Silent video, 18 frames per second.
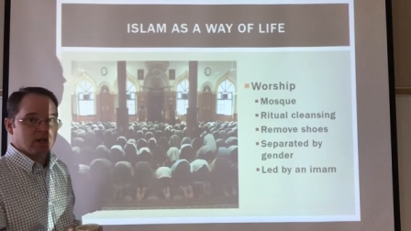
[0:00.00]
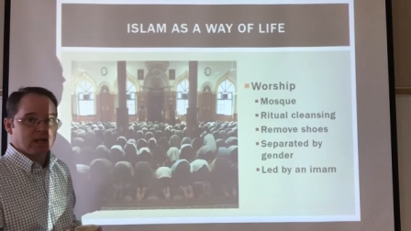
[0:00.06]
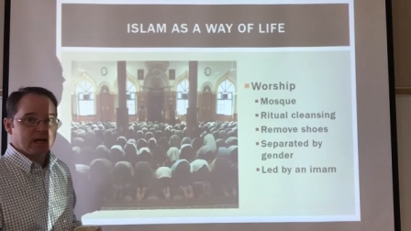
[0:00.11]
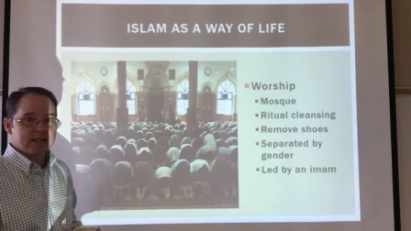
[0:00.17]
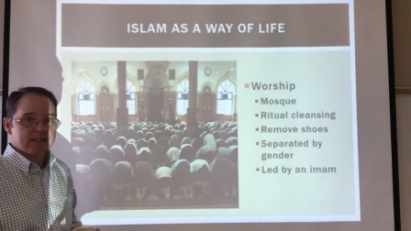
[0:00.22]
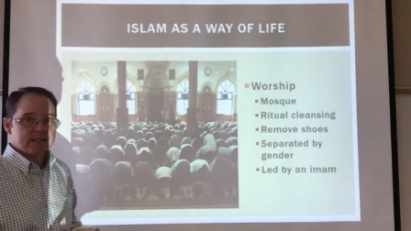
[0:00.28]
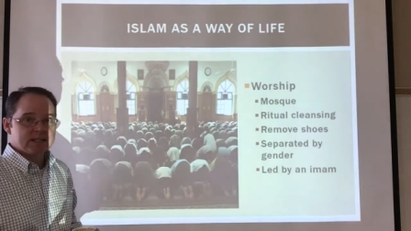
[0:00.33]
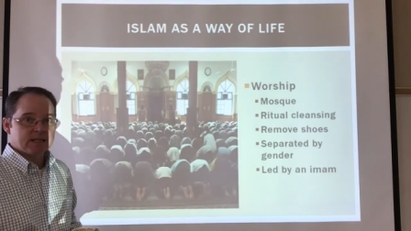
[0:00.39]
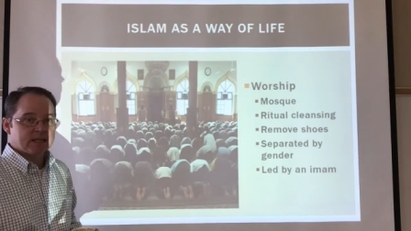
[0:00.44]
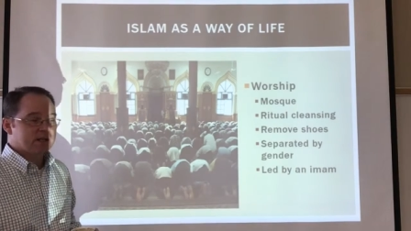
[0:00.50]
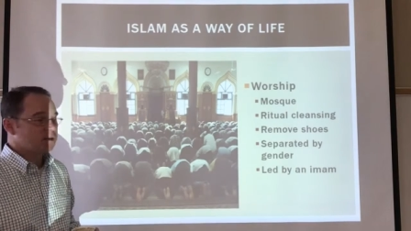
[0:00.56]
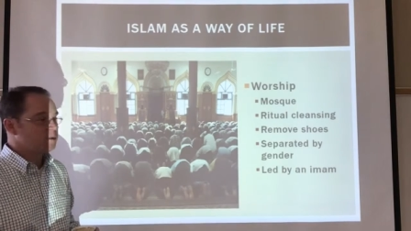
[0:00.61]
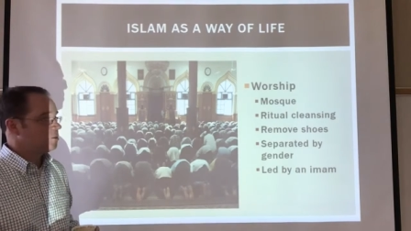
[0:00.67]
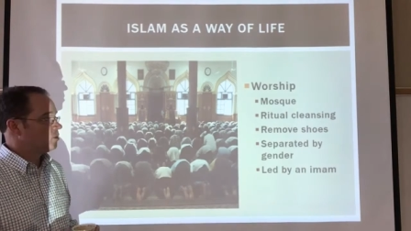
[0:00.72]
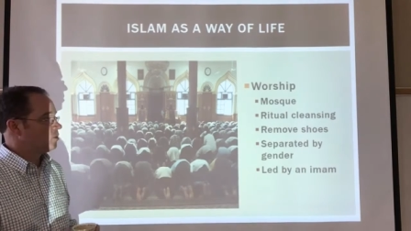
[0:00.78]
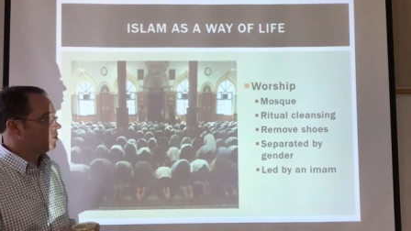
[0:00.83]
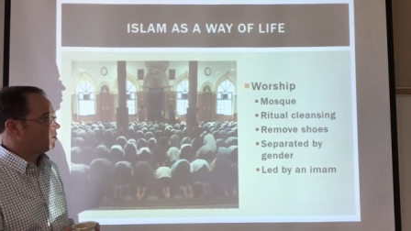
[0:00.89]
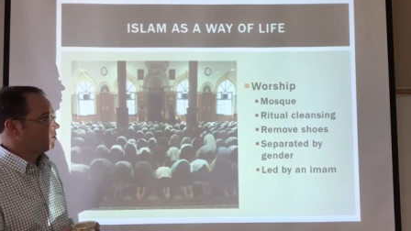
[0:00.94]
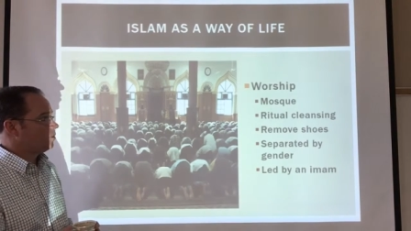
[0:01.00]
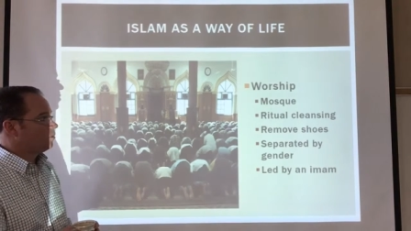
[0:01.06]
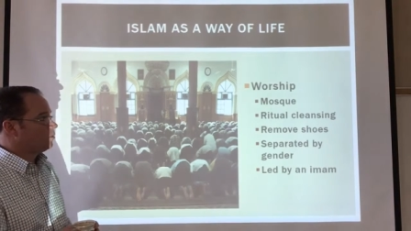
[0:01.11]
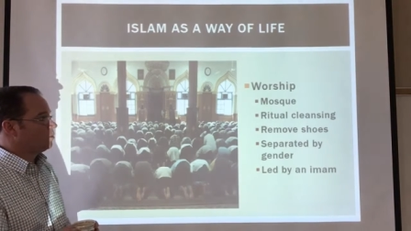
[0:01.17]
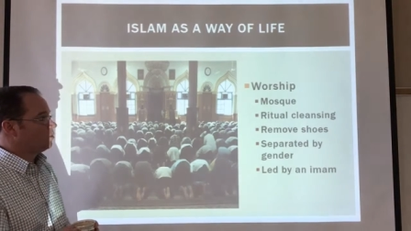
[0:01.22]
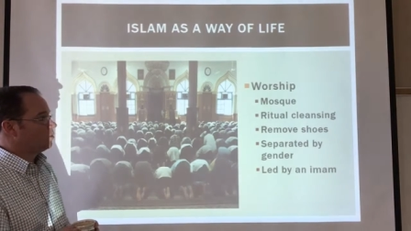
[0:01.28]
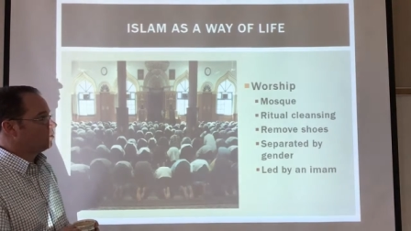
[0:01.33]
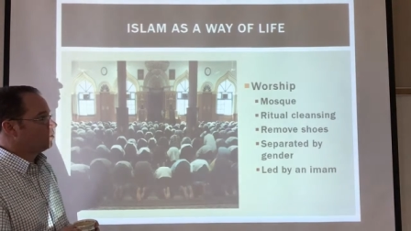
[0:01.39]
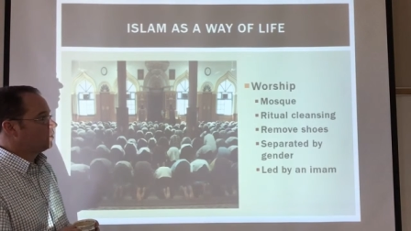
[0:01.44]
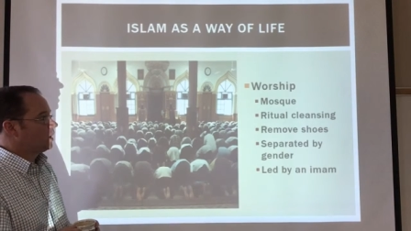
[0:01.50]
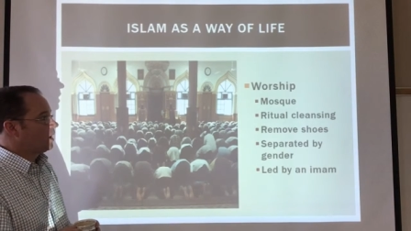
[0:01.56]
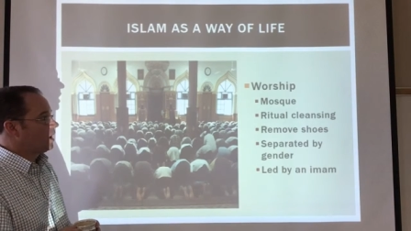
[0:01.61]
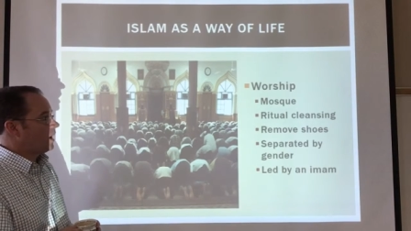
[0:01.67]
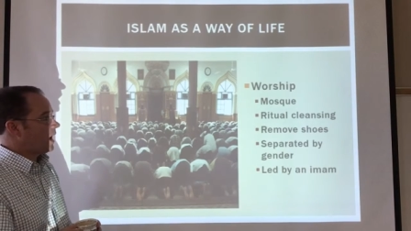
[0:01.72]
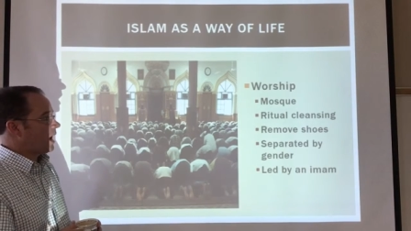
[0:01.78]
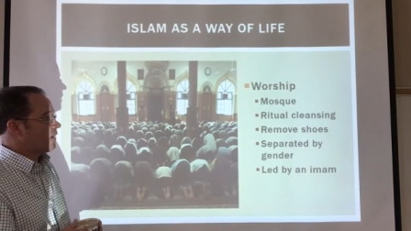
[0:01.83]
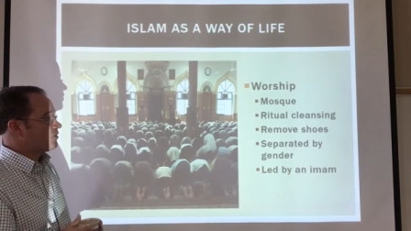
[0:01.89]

cleansing,